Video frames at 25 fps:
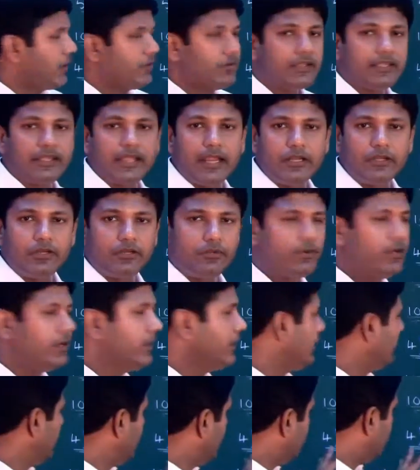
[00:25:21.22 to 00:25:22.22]
to get to it.
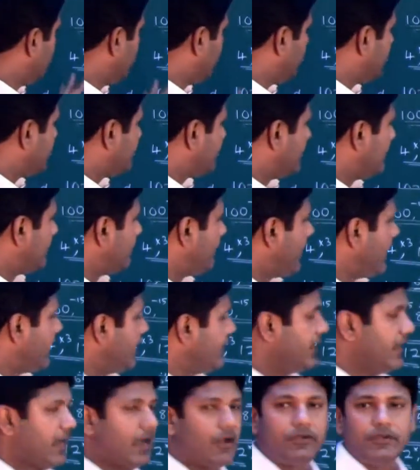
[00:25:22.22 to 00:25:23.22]
If it's
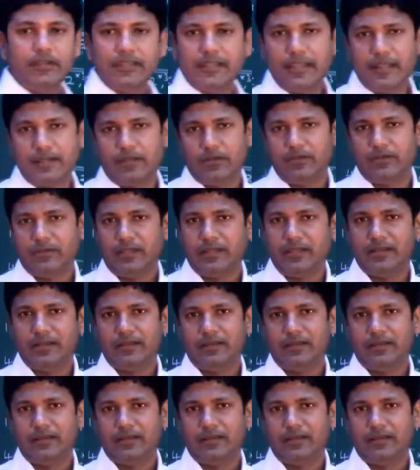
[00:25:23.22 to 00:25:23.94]
dividing, how to get to it.